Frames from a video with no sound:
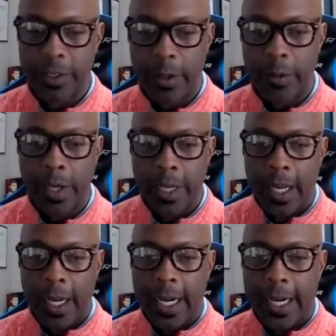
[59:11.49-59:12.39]
So
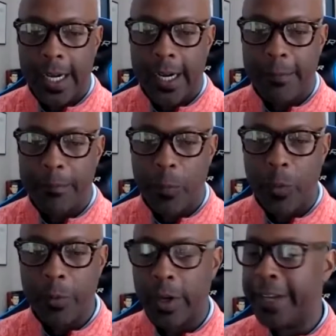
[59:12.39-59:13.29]
um,
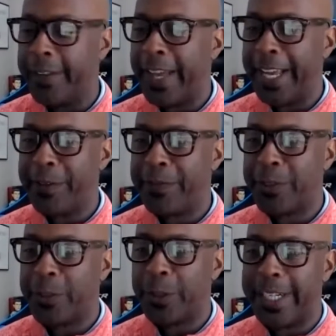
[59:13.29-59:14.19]
we want to thank you
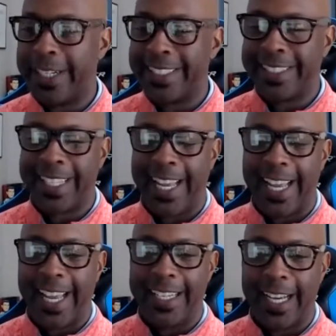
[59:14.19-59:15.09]
for joining us
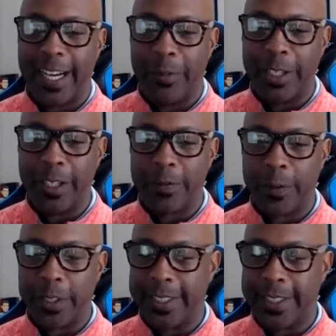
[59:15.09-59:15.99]
and uh, we look
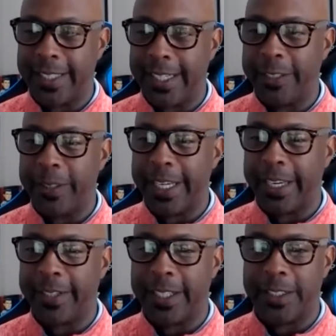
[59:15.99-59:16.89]
forward to seeing you
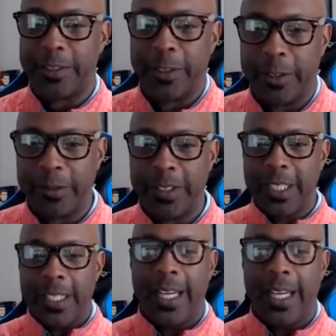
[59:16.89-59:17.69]
again very soon.